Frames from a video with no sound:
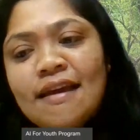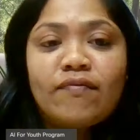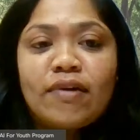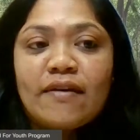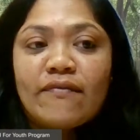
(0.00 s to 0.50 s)

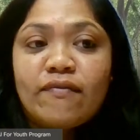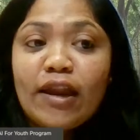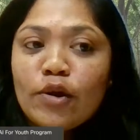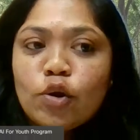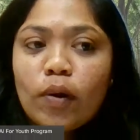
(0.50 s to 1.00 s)
and
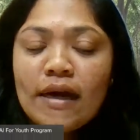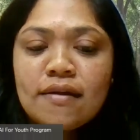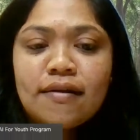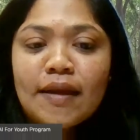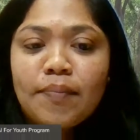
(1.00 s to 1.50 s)
when you
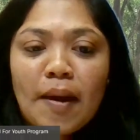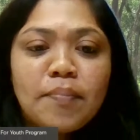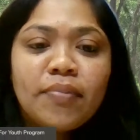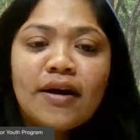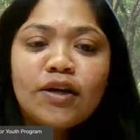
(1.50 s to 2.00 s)
do it,
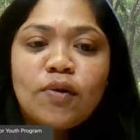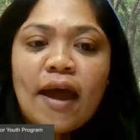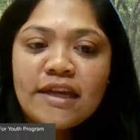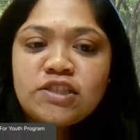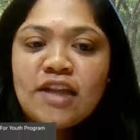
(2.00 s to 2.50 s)

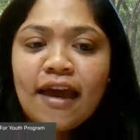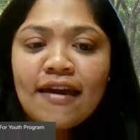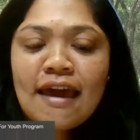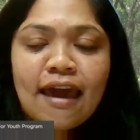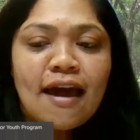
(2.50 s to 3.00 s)
remember to
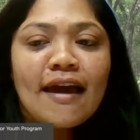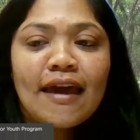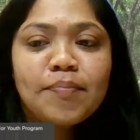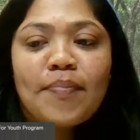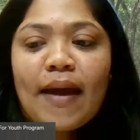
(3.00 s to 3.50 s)
hashtag
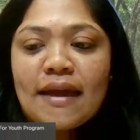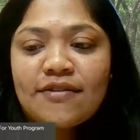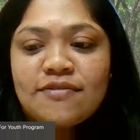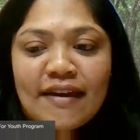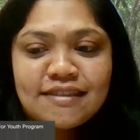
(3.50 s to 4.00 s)
AI
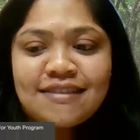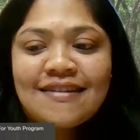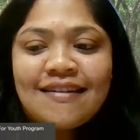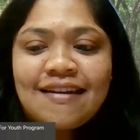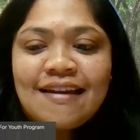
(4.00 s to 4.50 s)
Impact
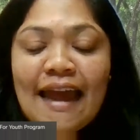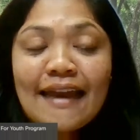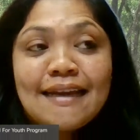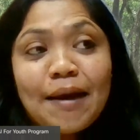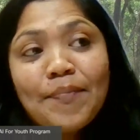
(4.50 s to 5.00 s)
Fest,
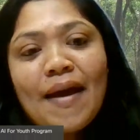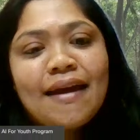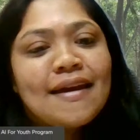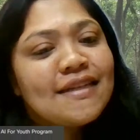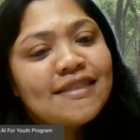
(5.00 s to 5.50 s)
and
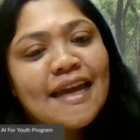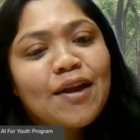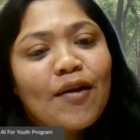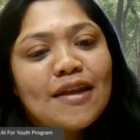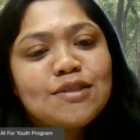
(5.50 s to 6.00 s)
come back
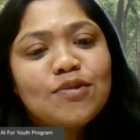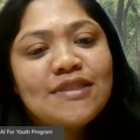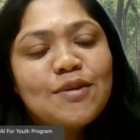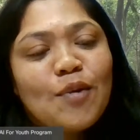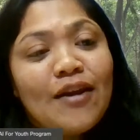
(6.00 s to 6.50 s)
and check on a
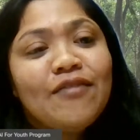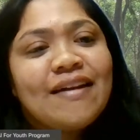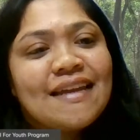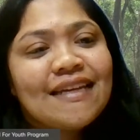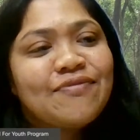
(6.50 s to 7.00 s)
social
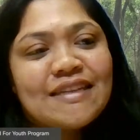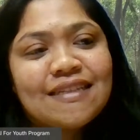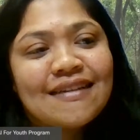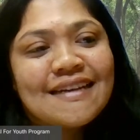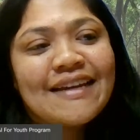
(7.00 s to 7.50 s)
wall if it is
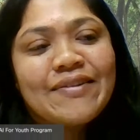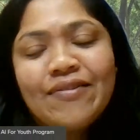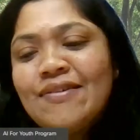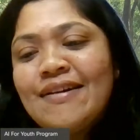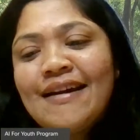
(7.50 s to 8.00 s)
featured.